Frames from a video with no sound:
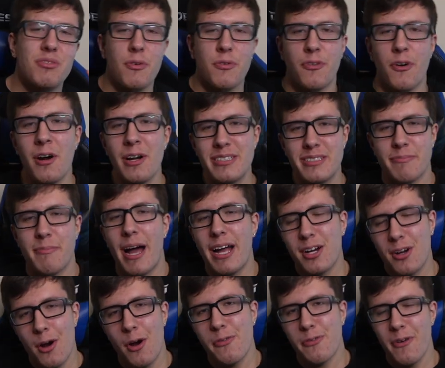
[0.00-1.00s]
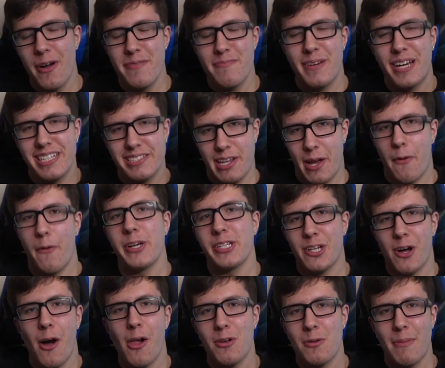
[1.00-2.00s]
referring to my girlfriend because I always
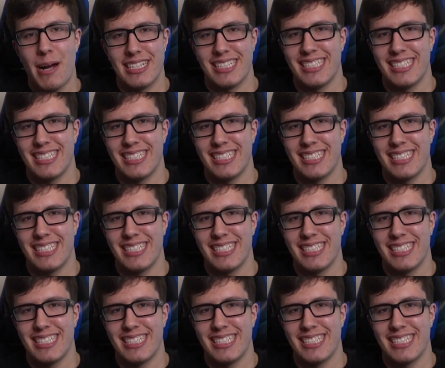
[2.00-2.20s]
call her my